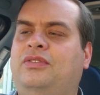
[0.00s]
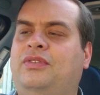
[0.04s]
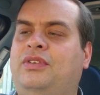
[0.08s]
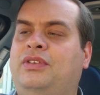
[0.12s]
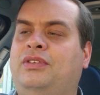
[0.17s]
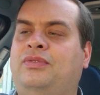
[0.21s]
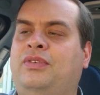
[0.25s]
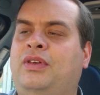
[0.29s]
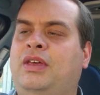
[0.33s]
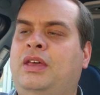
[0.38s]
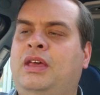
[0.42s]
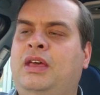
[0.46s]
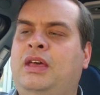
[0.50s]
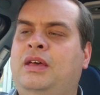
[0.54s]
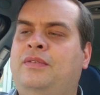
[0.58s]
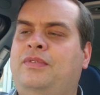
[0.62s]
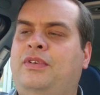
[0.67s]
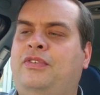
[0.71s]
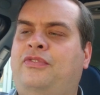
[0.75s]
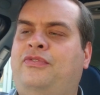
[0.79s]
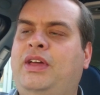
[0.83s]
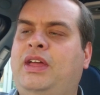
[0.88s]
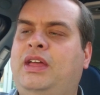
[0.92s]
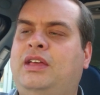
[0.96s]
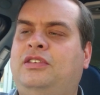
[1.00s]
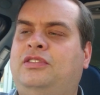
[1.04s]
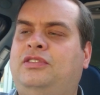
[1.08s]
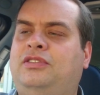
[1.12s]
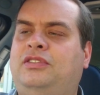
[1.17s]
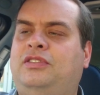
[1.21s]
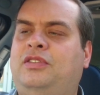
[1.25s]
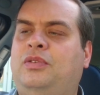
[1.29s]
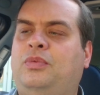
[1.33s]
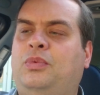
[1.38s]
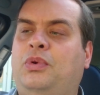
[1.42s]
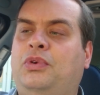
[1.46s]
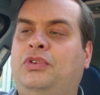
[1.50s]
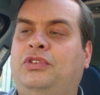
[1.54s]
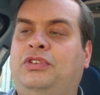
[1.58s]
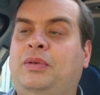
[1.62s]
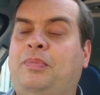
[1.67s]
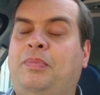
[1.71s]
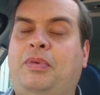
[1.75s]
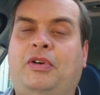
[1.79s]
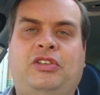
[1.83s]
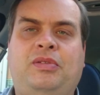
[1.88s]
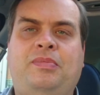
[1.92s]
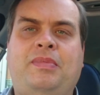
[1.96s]
So there's the figures towards
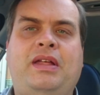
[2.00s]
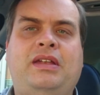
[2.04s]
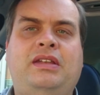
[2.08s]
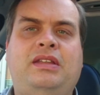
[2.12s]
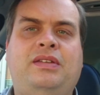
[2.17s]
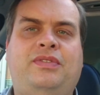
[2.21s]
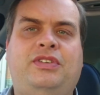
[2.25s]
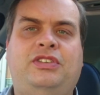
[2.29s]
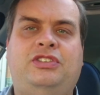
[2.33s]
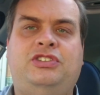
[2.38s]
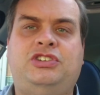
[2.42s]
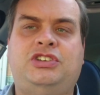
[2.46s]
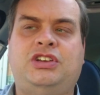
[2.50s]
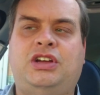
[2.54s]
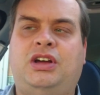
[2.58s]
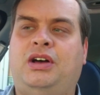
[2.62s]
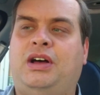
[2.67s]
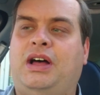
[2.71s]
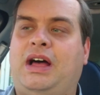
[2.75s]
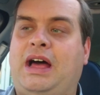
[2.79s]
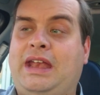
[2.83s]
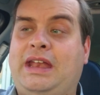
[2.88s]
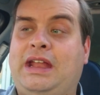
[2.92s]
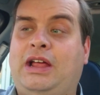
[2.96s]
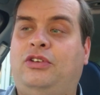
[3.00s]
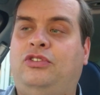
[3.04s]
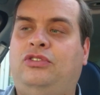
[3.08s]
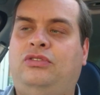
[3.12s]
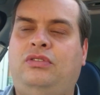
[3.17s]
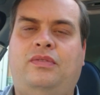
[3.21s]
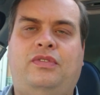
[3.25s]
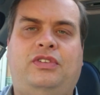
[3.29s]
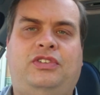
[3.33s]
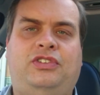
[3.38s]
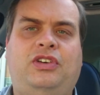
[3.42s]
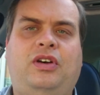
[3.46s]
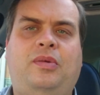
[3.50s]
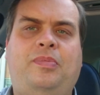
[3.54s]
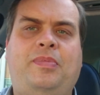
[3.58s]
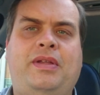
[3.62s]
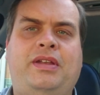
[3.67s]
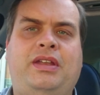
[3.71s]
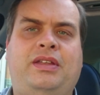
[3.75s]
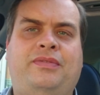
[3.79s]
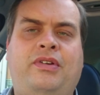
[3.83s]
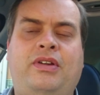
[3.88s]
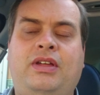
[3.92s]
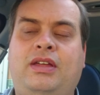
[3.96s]
the bottom end of this chart and also at the top
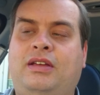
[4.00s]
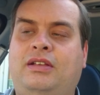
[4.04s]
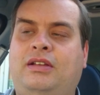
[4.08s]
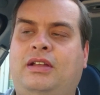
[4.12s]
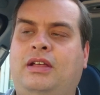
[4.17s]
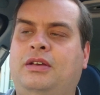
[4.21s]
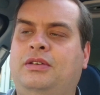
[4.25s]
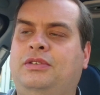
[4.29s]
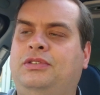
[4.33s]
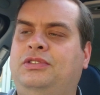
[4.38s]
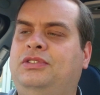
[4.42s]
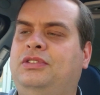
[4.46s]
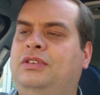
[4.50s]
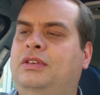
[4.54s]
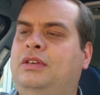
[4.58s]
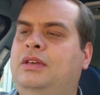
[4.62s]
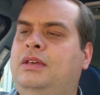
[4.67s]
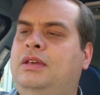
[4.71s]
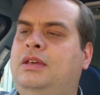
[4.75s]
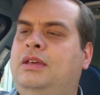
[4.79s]
end are very close.